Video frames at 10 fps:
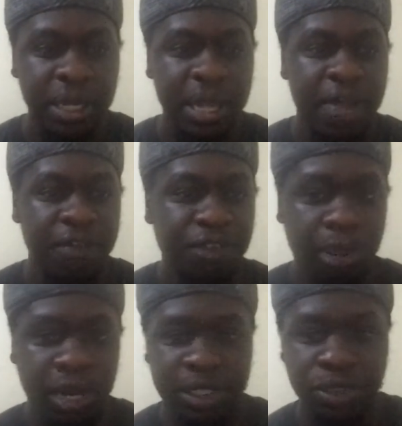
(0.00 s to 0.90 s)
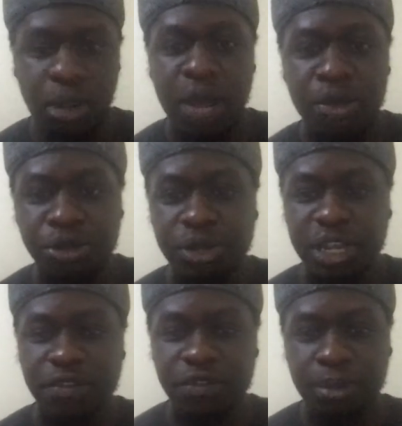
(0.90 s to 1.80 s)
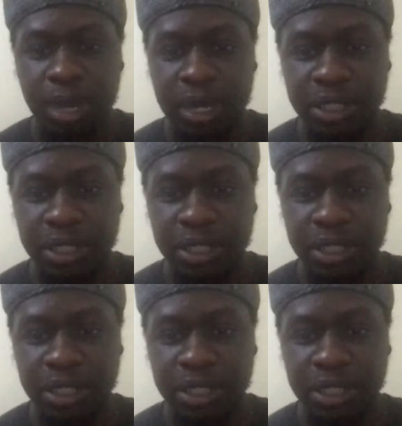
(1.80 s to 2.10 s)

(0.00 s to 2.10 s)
Feedback. So how do you give feedback?